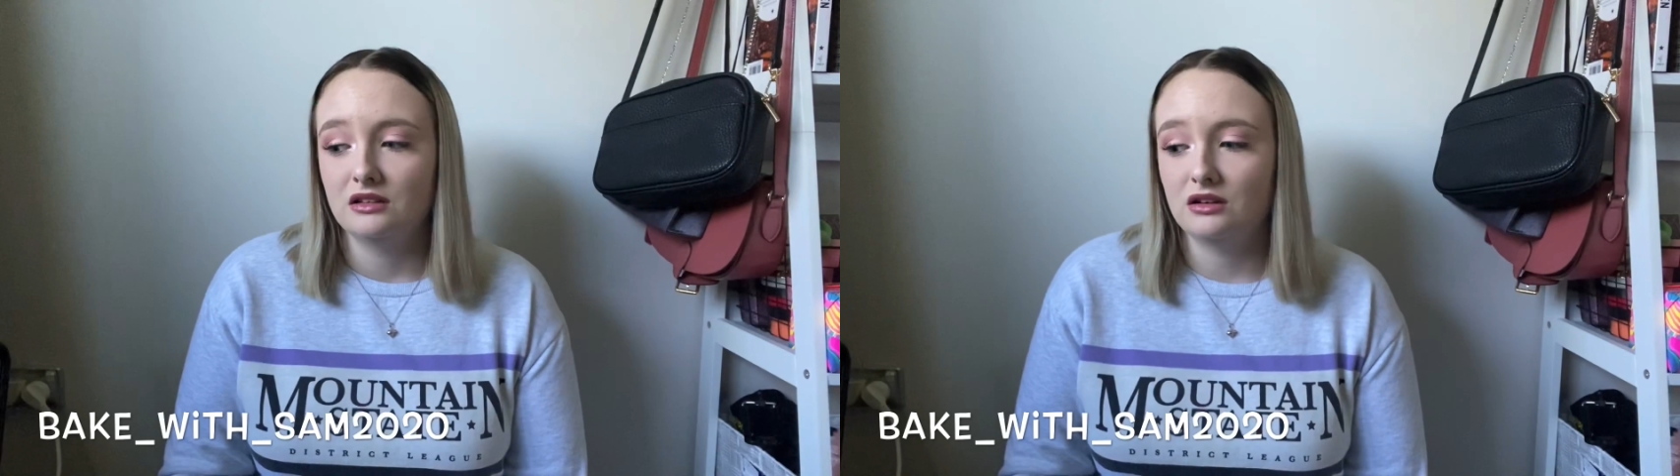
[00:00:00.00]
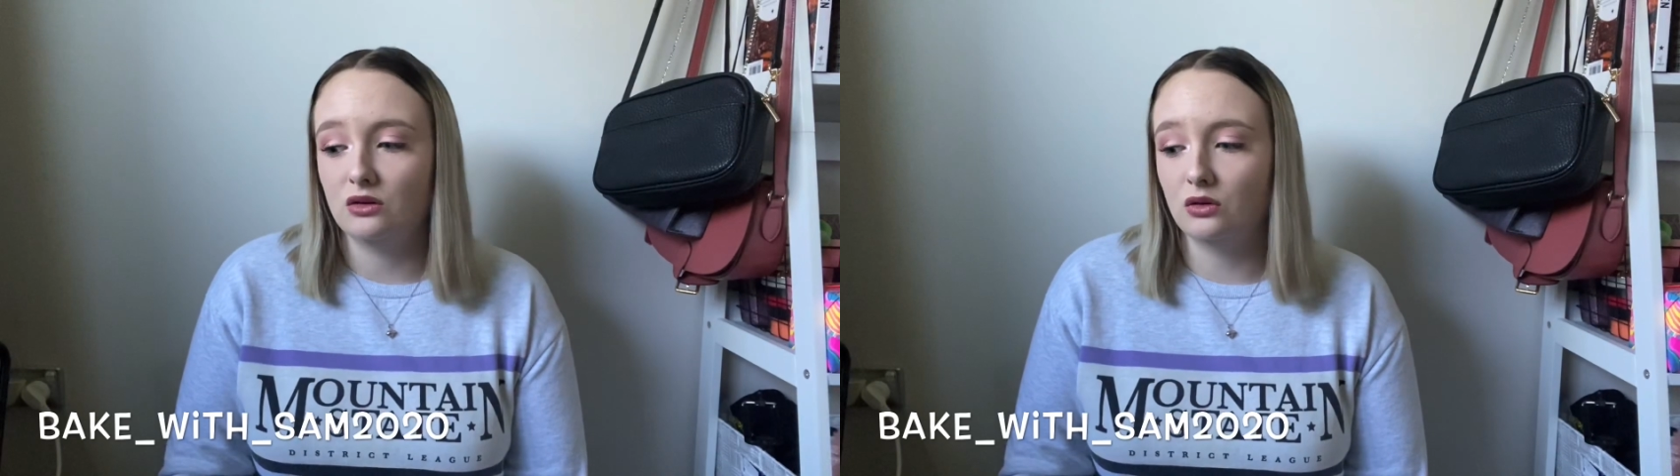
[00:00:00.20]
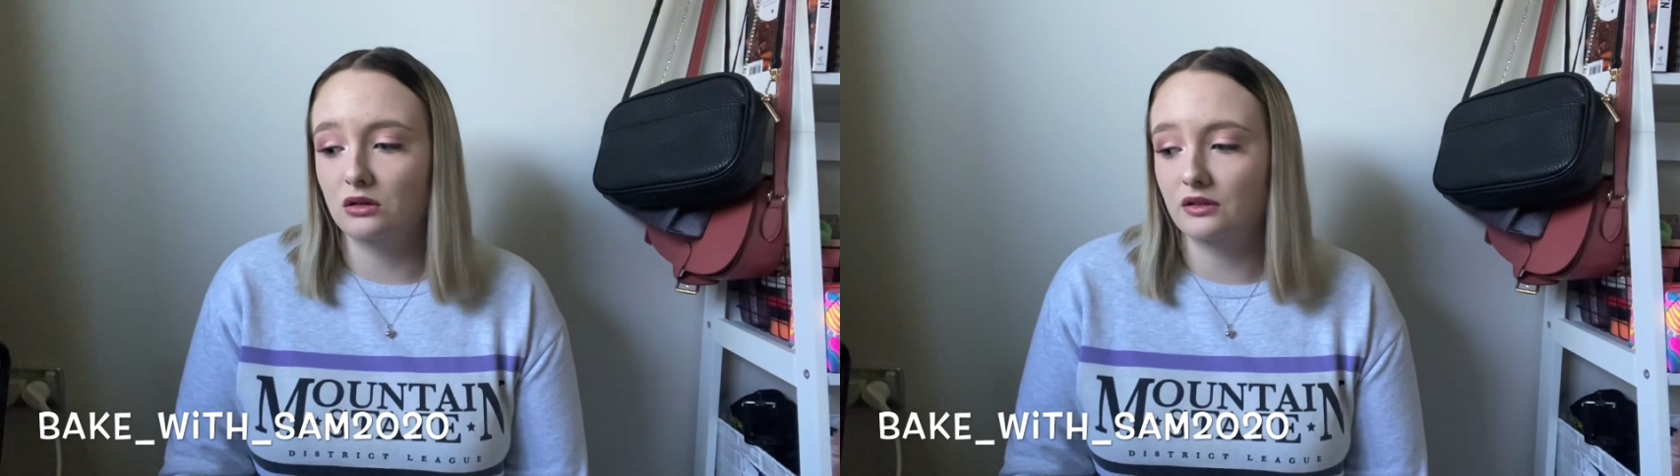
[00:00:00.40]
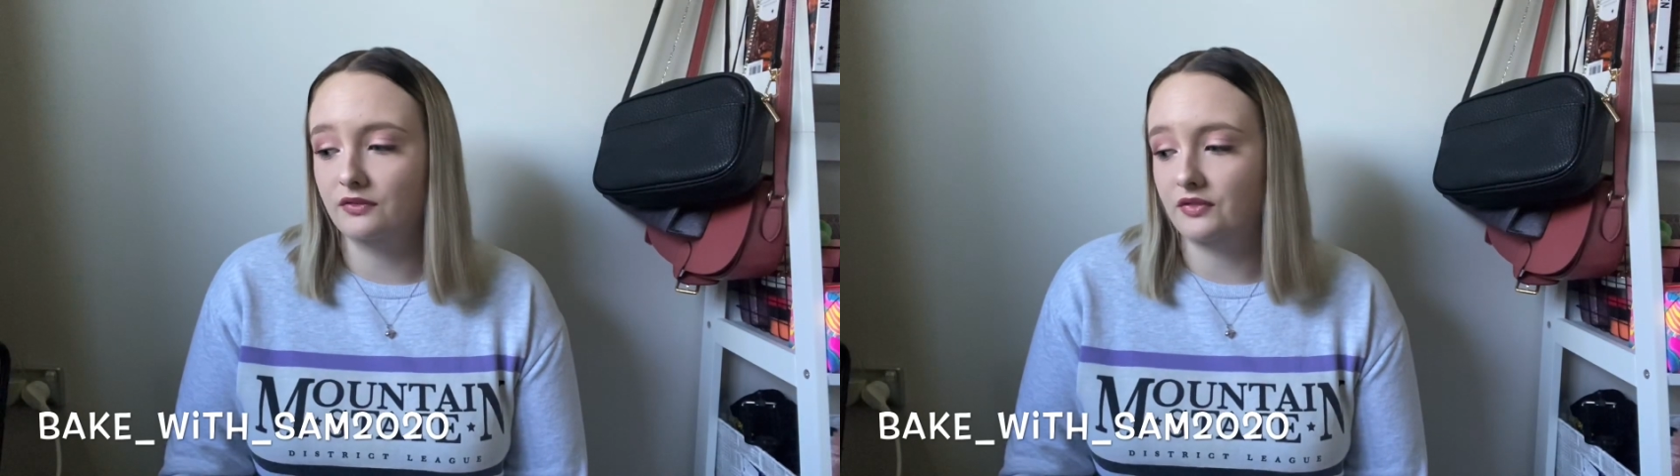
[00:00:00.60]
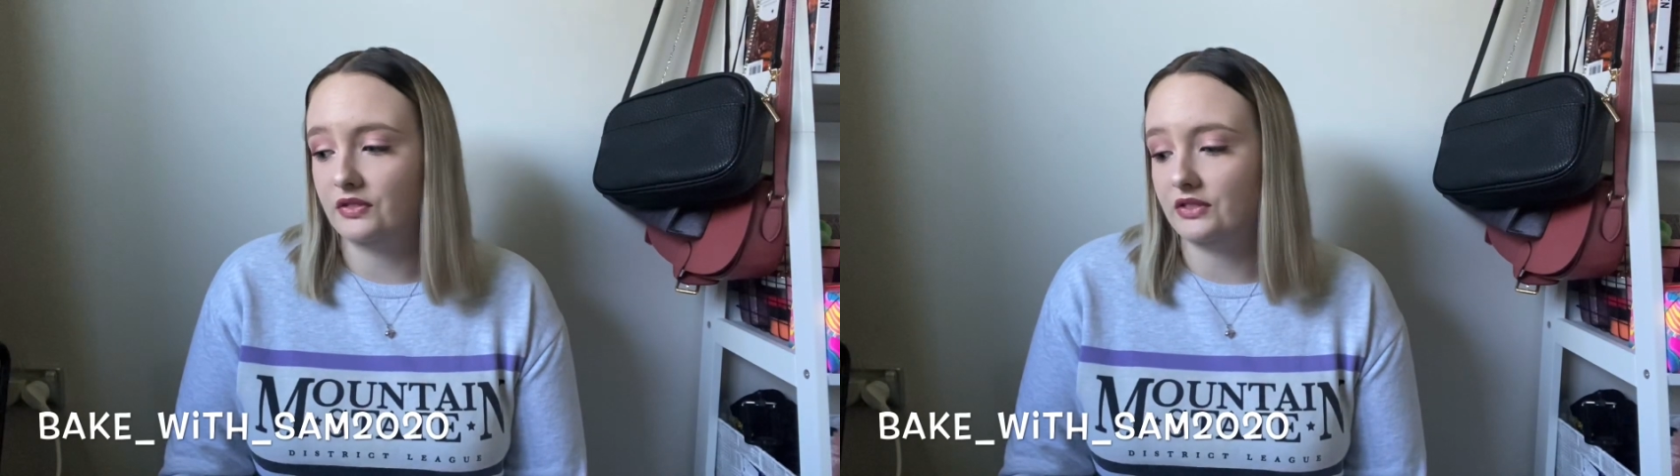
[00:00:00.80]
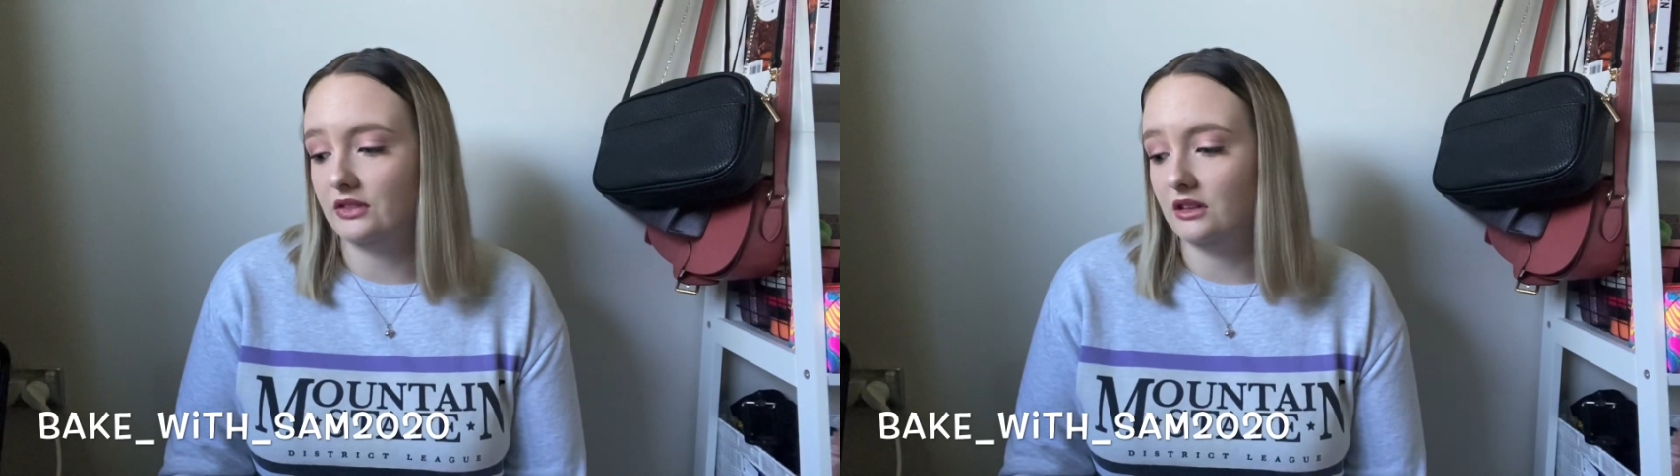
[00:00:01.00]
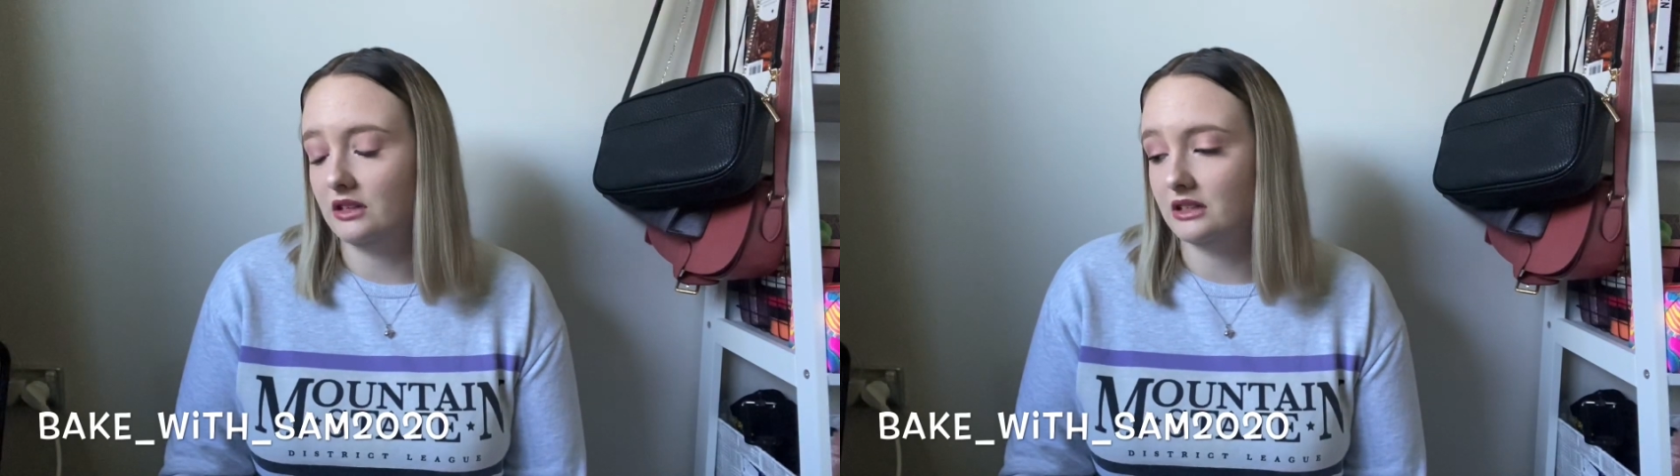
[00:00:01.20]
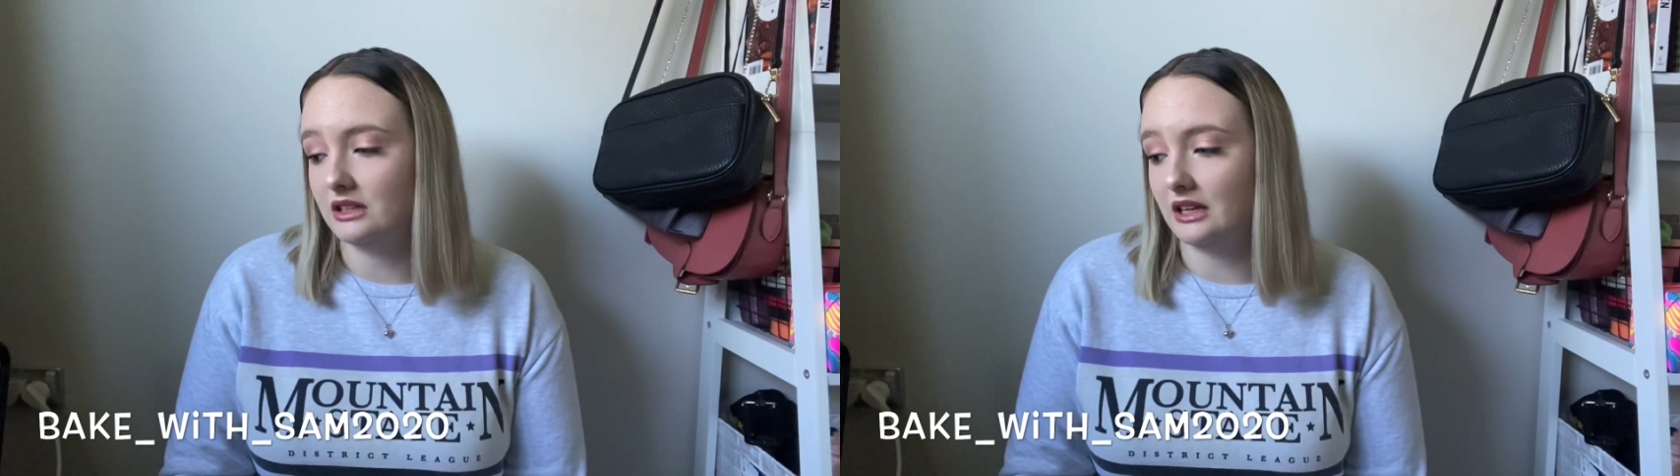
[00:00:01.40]
all of
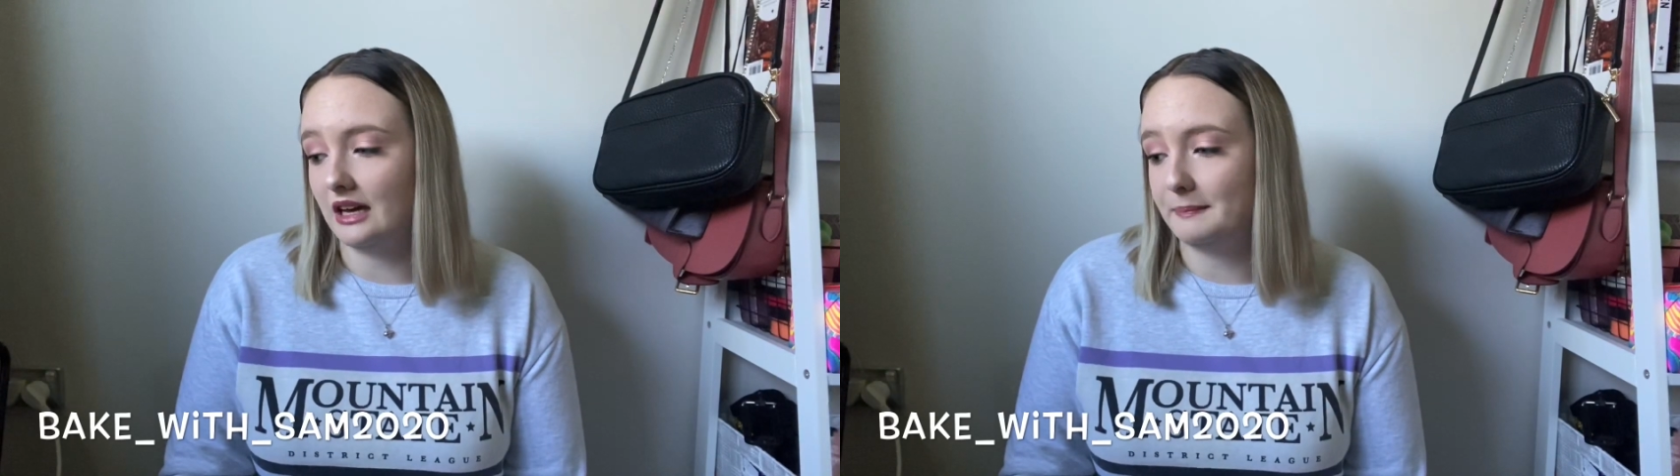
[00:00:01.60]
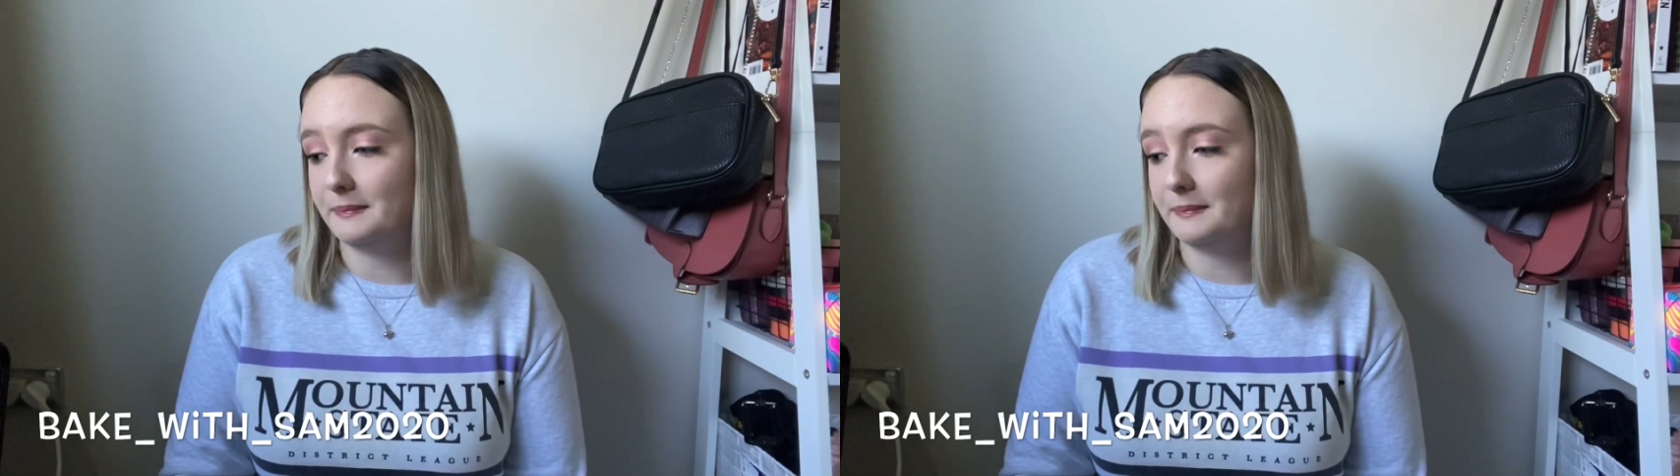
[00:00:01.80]
the